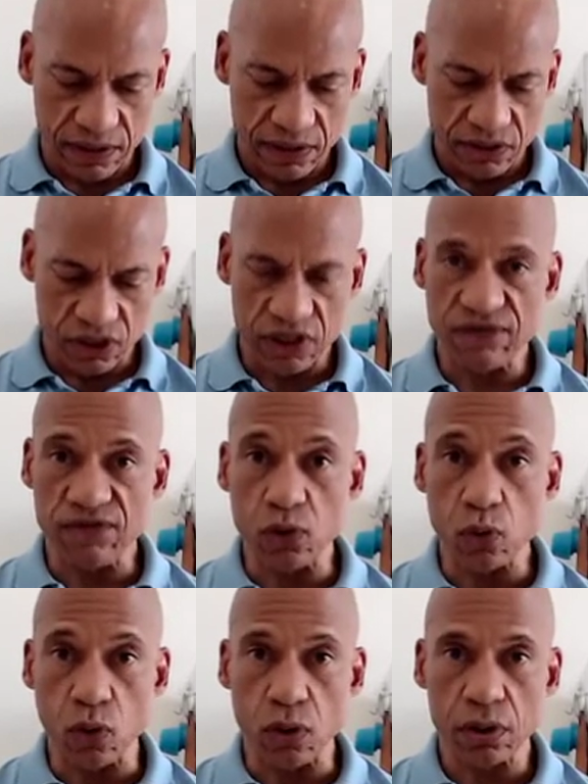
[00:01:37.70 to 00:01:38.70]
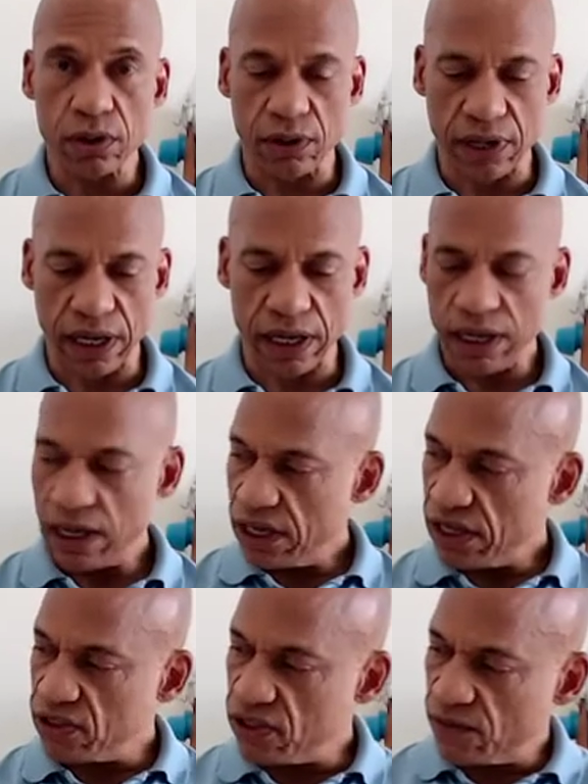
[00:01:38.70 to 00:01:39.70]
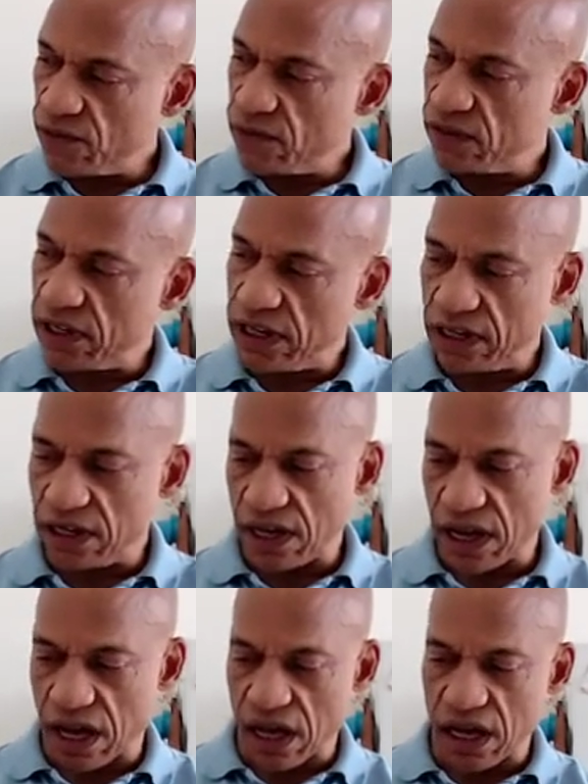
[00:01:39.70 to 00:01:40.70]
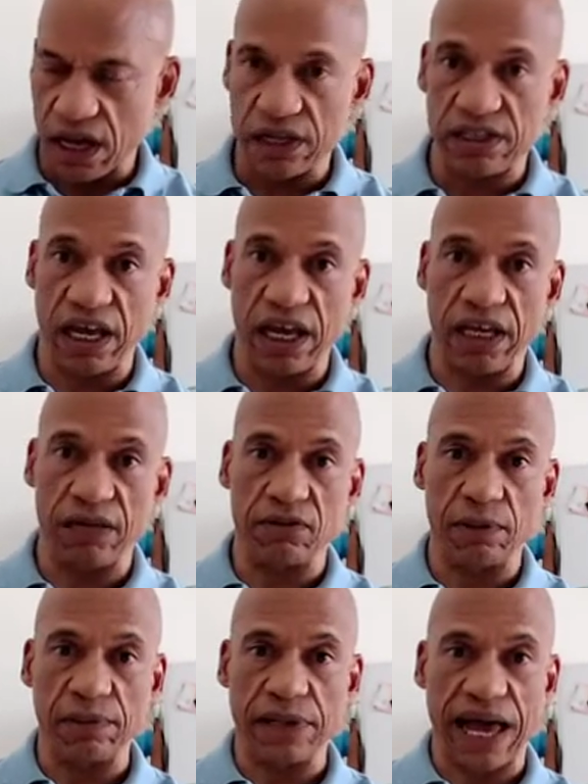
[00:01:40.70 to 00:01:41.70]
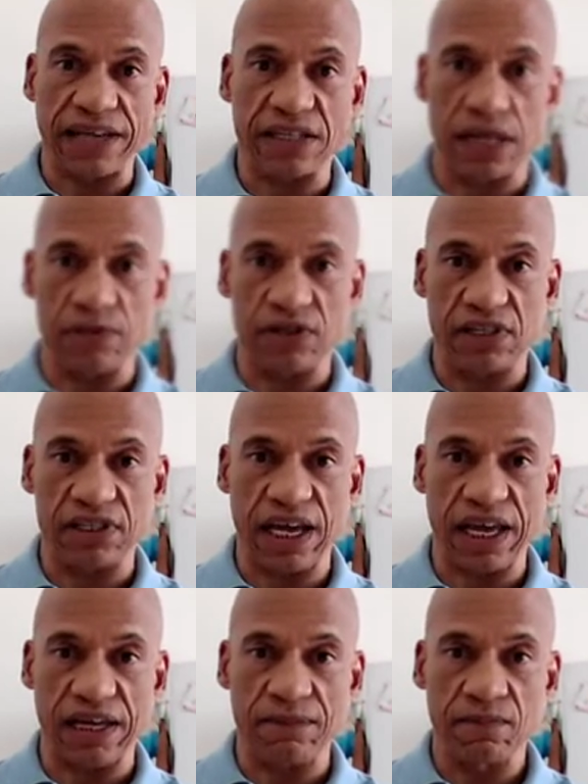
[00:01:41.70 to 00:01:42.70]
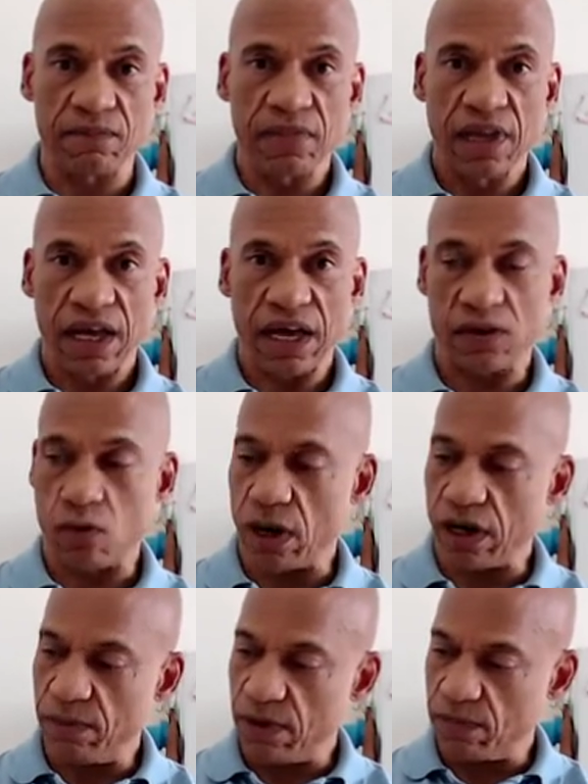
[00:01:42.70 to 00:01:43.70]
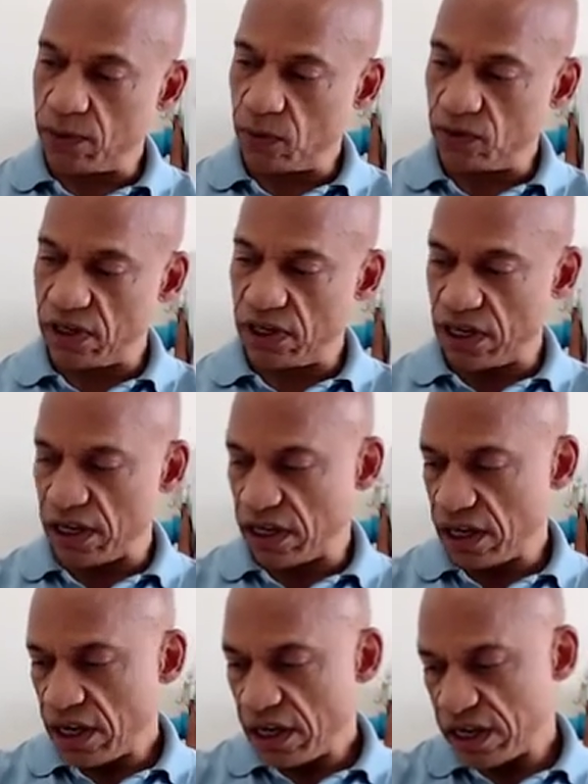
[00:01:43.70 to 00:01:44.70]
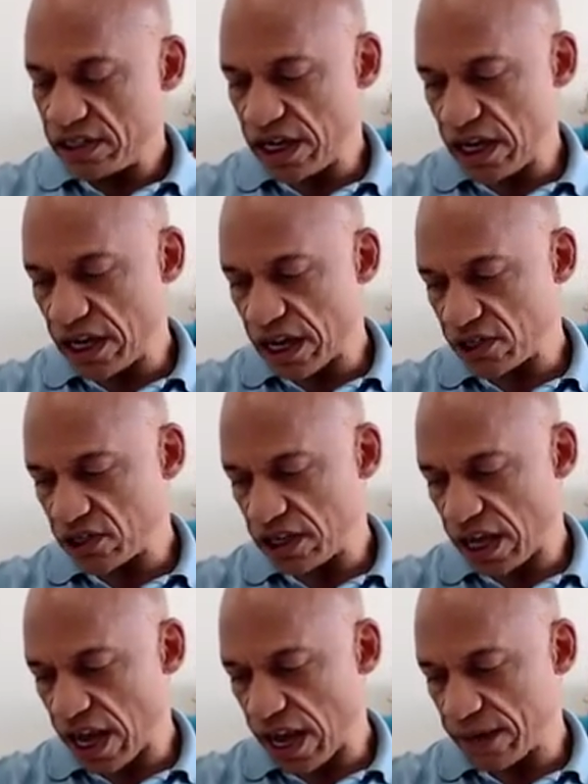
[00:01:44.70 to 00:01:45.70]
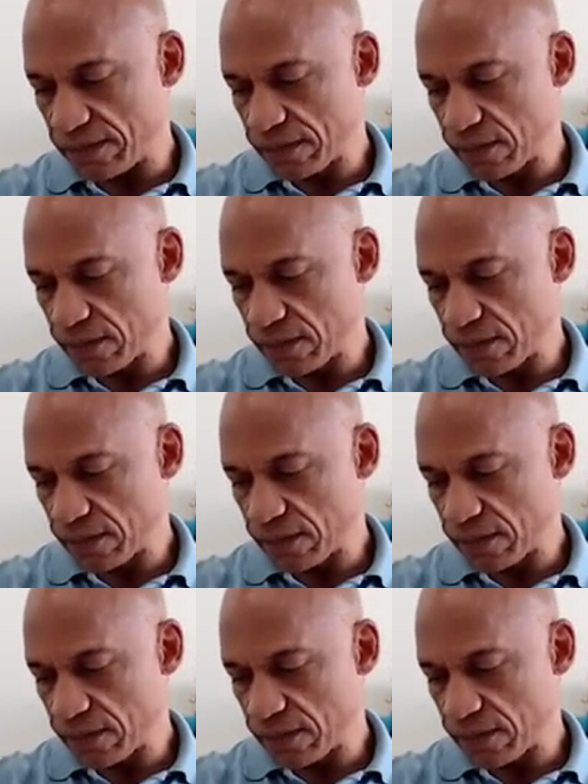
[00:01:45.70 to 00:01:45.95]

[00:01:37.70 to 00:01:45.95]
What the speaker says: just fuel, okay? It's different than Attain. Remember last time, because Attain had quite a bit of protein in it. Attain actually had